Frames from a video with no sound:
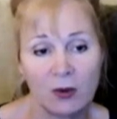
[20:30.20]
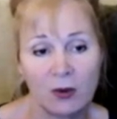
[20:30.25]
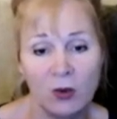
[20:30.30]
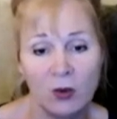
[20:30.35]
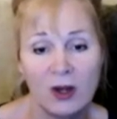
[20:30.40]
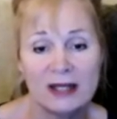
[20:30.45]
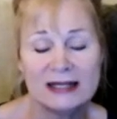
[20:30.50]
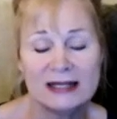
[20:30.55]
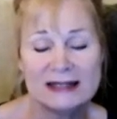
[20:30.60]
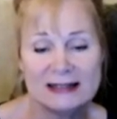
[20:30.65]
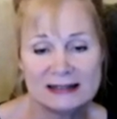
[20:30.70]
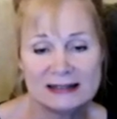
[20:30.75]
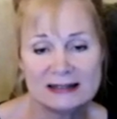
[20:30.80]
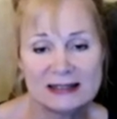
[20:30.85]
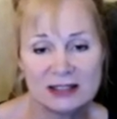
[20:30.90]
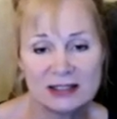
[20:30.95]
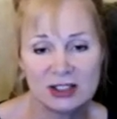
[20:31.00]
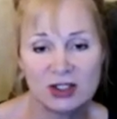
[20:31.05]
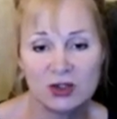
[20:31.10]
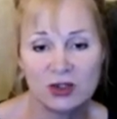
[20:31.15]
what it is
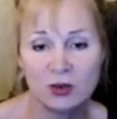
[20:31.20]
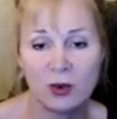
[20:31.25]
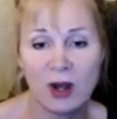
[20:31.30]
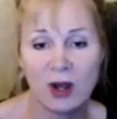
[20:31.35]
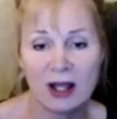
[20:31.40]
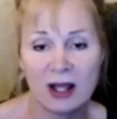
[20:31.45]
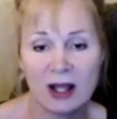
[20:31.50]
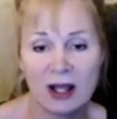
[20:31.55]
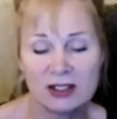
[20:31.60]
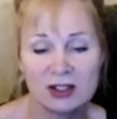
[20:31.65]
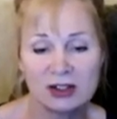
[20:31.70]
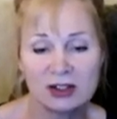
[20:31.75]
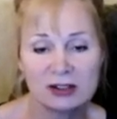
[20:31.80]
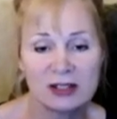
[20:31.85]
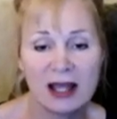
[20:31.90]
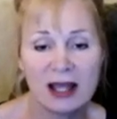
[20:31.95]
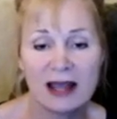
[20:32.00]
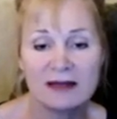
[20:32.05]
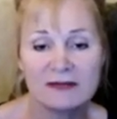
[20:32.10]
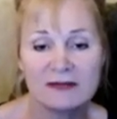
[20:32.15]
that you want in your
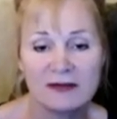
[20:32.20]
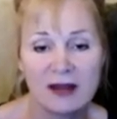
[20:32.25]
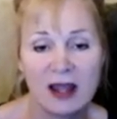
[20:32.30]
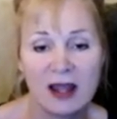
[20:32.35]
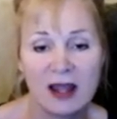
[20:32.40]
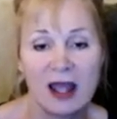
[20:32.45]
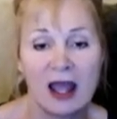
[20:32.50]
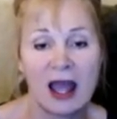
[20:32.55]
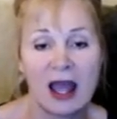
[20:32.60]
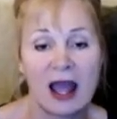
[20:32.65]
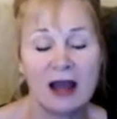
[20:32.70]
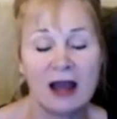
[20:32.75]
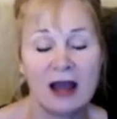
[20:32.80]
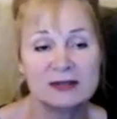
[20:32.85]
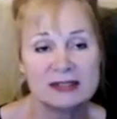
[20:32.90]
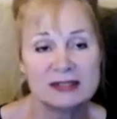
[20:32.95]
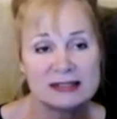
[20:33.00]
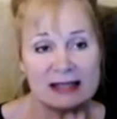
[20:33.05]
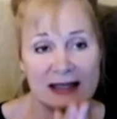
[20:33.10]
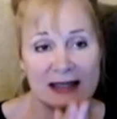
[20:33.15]
life, I
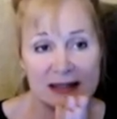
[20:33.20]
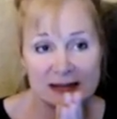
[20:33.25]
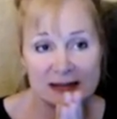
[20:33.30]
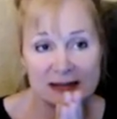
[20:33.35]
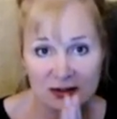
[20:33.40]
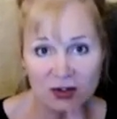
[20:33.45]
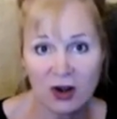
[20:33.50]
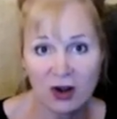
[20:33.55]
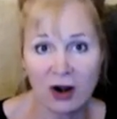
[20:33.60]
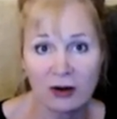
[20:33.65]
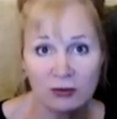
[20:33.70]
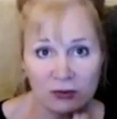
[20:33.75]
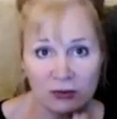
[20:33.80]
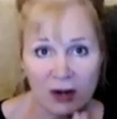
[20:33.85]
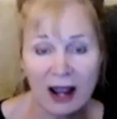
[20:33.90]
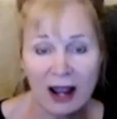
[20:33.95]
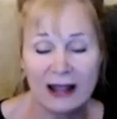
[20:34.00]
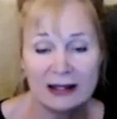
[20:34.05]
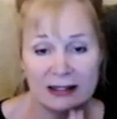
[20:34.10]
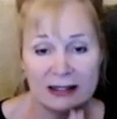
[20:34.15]
would say start
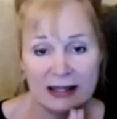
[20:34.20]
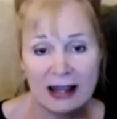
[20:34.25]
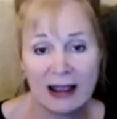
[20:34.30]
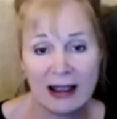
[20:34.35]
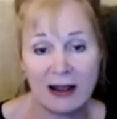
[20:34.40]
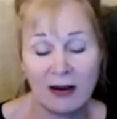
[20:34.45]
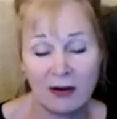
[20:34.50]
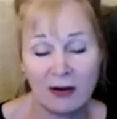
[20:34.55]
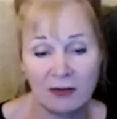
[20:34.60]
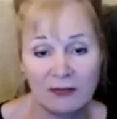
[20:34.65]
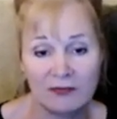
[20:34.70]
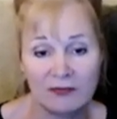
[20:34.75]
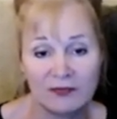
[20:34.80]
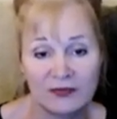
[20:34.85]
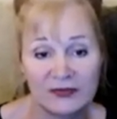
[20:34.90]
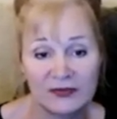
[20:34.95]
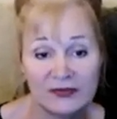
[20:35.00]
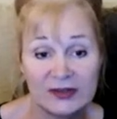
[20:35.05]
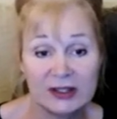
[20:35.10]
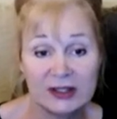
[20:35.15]
right now,
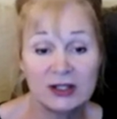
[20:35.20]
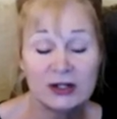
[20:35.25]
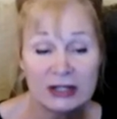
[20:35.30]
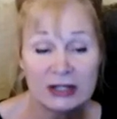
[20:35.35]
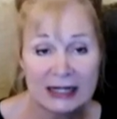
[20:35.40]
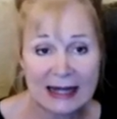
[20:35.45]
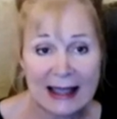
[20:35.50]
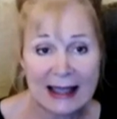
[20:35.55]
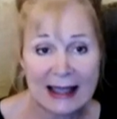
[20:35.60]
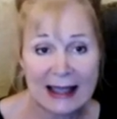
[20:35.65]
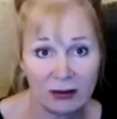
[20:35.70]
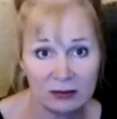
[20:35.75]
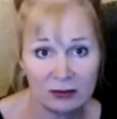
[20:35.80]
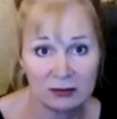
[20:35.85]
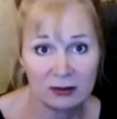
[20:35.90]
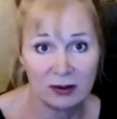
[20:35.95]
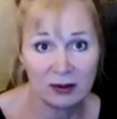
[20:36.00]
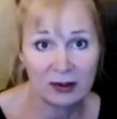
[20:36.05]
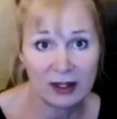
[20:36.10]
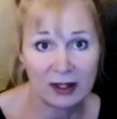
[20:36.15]
figure it out.
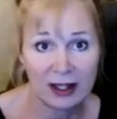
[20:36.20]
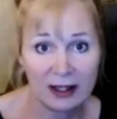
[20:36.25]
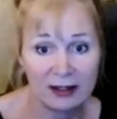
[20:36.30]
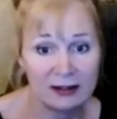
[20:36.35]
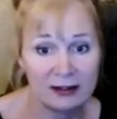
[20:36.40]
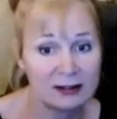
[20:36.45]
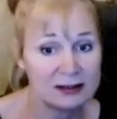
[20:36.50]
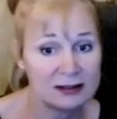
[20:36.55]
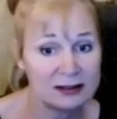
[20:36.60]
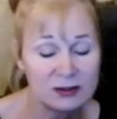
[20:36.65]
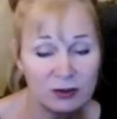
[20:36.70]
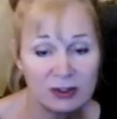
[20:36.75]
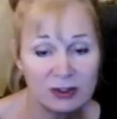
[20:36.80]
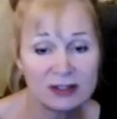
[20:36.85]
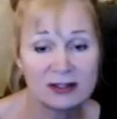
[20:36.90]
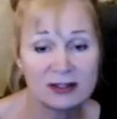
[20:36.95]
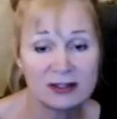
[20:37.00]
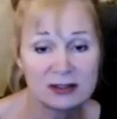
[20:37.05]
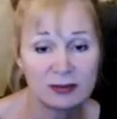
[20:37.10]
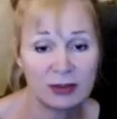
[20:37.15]
Okay. Because with
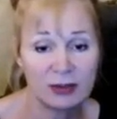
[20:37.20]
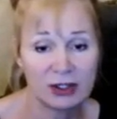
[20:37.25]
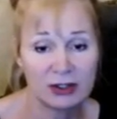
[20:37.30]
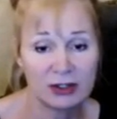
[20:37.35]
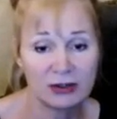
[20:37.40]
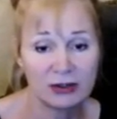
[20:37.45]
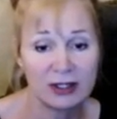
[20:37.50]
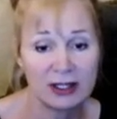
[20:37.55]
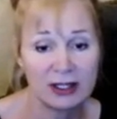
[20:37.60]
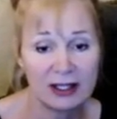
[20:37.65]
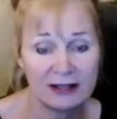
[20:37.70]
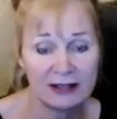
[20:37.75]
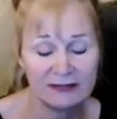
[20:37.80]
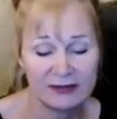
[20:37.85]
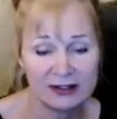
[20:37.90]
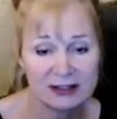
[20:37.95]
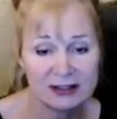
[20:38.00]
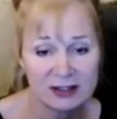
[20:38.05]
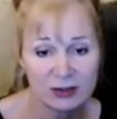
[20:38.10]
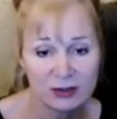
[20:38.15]
this Mercury and
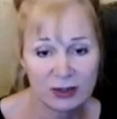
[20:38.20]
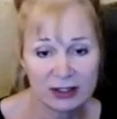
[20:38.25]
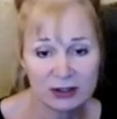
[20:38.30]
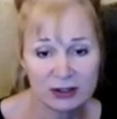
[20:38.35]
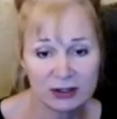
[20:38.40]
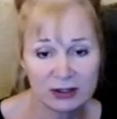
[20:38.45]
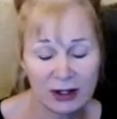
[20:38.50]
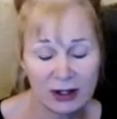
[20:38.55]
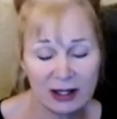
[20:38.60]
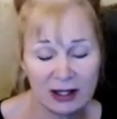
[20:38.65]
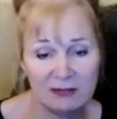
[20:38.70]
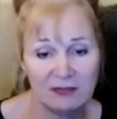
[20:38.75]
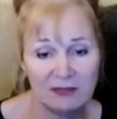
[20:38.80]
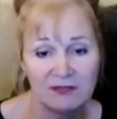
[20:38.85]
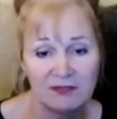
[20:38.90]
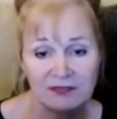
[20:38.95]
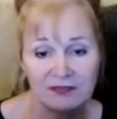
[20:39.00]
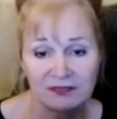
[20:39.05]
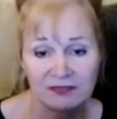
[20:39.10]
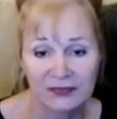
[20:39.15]
Venus retrograde,
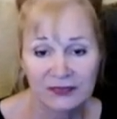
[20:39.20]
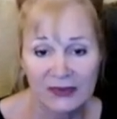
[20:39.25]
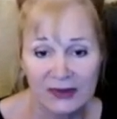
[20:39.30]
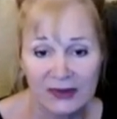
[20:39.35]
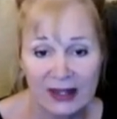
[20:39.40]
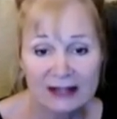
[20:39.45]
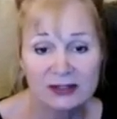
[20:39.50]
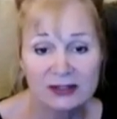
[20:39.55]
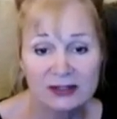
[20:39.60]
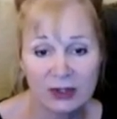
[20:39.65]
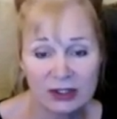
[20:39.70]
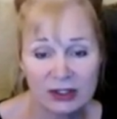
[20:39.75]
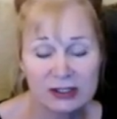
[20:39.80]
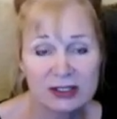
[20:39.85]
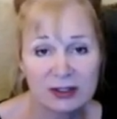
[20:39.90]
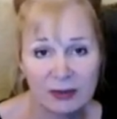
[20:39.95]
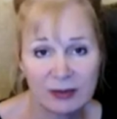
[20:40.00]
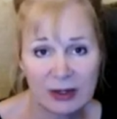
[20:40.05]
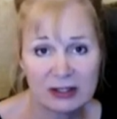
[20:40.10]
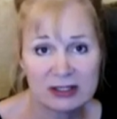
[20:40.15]
that's what you're
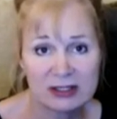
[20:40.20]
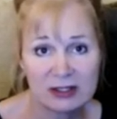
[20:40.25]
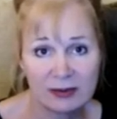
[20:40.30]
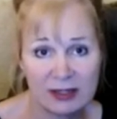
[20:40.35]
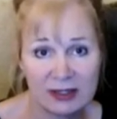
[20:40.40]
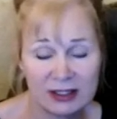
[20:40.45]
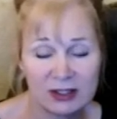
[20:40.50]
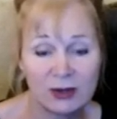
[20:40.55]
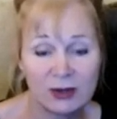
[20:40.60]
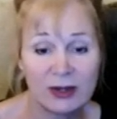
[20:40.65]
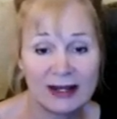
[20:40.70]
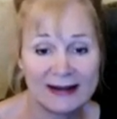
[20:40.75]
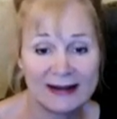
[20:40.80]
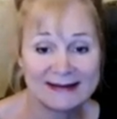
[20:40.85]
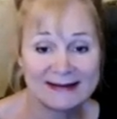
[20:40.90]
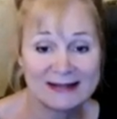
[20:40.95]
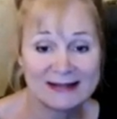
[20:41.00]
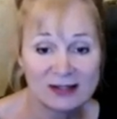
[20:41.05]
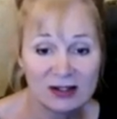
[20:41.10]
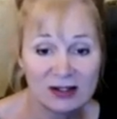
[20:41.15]
supposed to be doing,
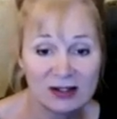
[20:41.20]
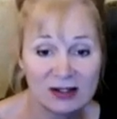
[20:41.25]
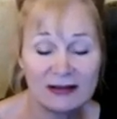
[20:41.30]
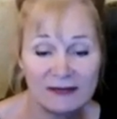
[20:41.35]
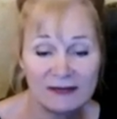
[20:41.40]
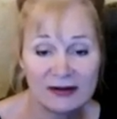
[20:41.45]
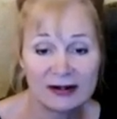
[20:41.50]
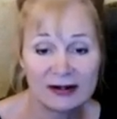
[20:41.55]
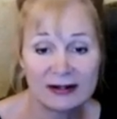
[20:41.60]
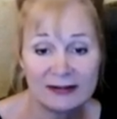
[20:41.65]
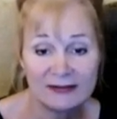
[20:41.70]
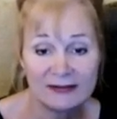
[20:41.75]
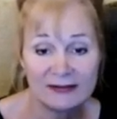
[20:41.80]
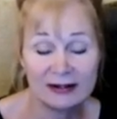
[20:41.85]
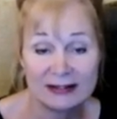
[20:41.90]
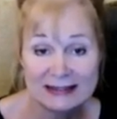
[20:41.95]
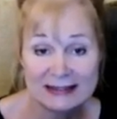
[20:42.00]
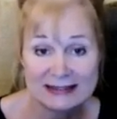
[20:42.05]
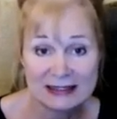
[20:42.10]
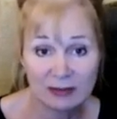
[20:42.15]
is looking very,
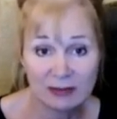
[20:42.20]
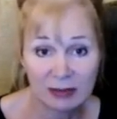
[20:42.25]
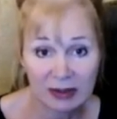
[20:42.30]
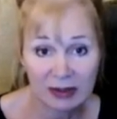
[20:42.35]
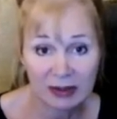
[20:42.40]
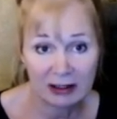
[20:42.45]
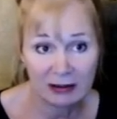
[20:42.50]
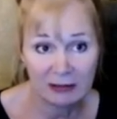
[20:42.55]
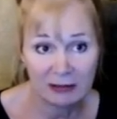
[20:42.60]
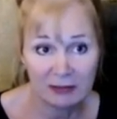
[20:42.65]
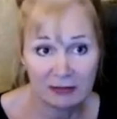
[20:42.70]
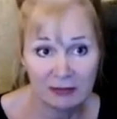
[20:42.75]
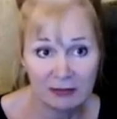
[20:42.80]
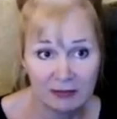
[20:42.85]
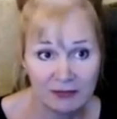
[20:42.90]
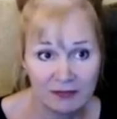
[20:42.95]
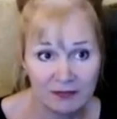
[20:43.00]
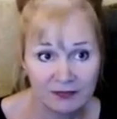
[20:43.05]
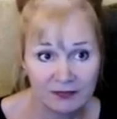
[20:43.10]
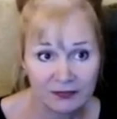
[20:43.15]
very deeply.
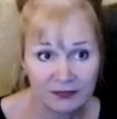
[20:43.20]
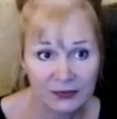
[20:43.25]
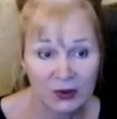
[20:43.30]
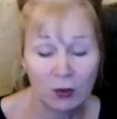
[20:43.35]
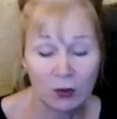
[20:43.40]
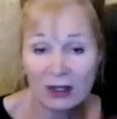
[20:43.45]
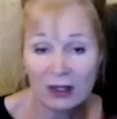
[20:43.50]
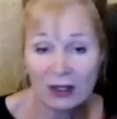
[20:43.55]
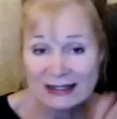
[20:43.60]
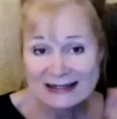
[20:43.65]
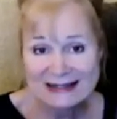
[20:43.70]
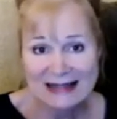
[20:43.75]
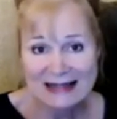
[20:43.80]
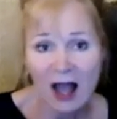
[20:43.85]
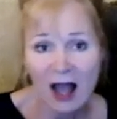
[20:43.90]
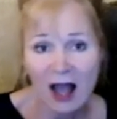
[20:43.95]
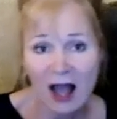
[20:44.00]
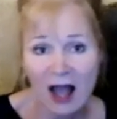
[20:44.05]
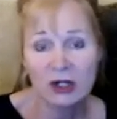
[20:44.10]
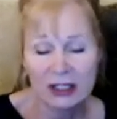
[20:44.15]
What's
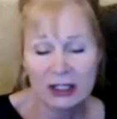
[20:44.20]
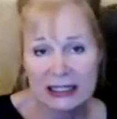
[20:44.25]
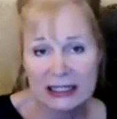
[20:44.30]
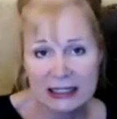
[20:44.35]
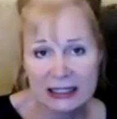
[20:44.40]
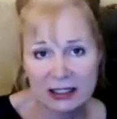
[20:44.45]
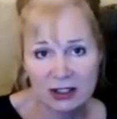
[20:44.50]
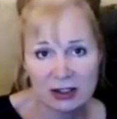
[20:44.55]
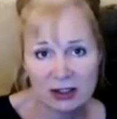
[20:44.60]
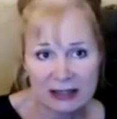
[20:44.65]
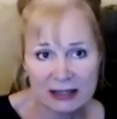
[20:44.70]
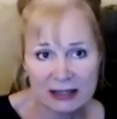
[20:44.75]
not working in your